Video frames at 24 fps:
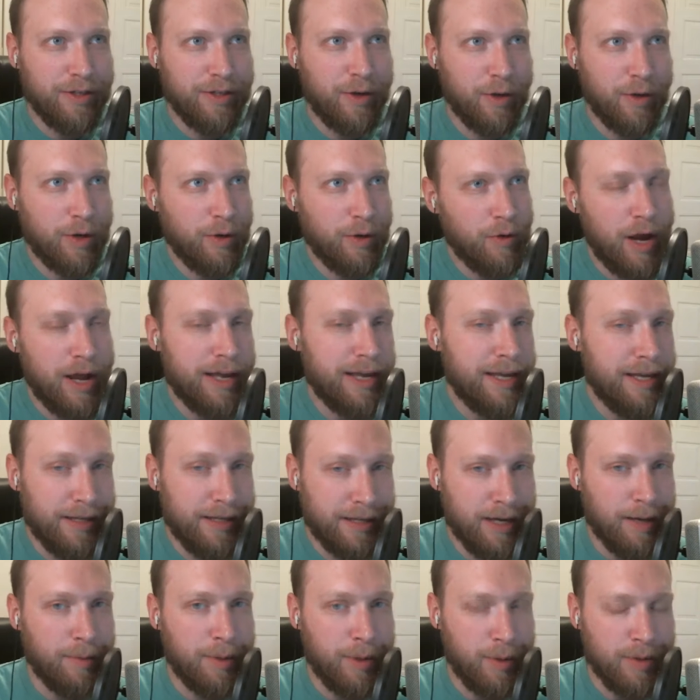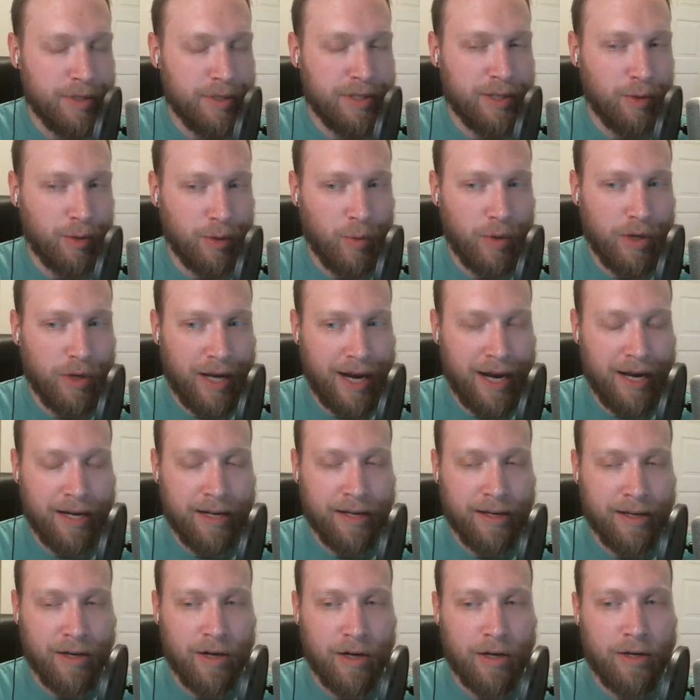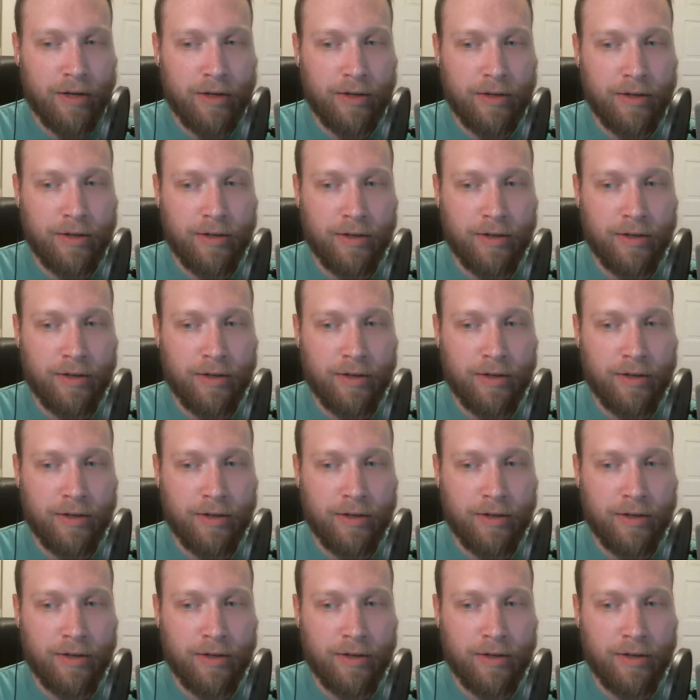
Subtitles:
no, you're right. EW is the only one hating on.